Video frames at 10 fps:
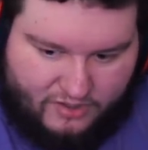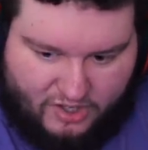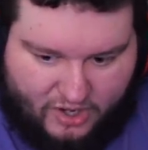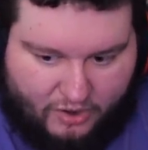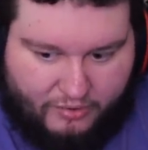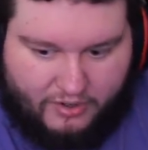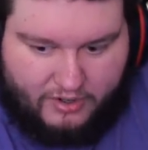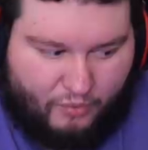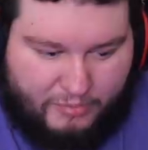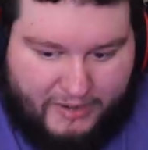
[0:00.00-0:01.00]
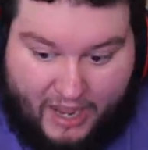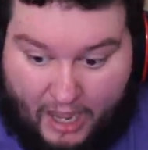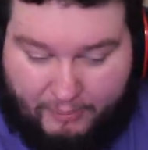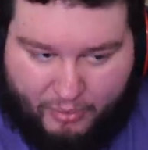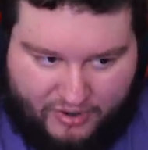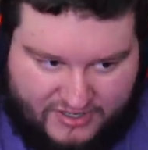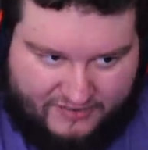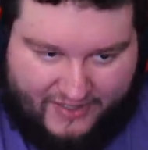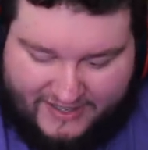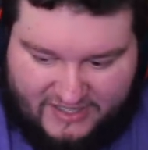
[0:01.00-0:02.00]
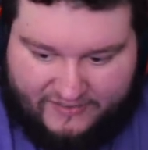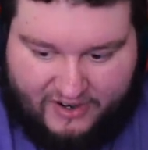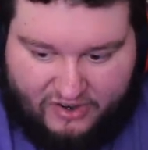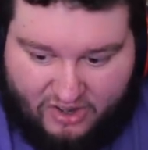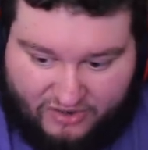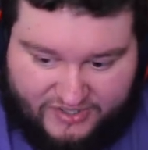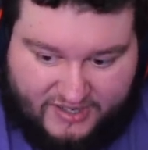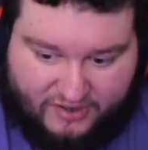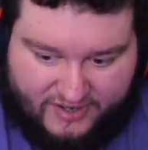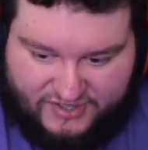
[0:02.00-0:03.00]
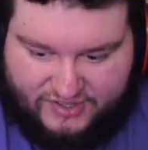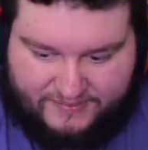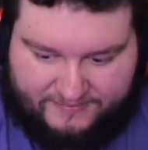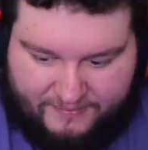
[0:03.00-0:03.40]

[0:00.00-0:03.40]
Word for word: you know, would be upwards of like $700 increase.